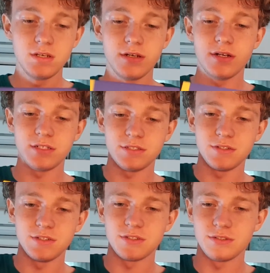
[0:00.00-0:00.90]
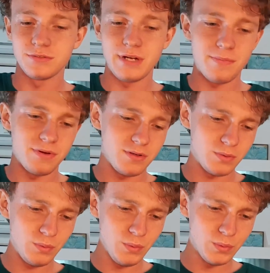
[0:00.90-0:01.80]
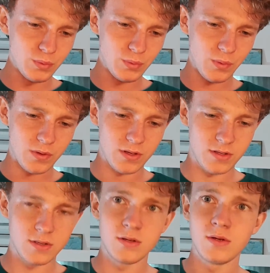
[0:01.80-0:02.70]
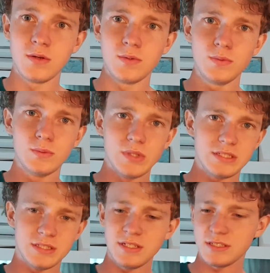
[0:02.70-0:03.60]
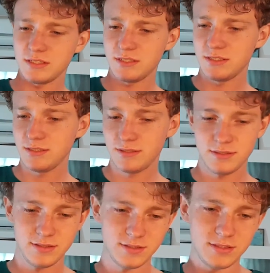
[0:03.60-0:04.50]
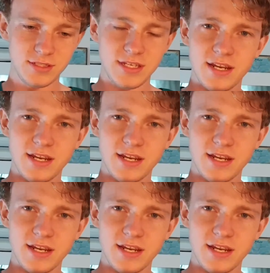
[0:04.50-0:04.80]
Alright, so I got this little wrapper. Ooh, that's nice. Look at that.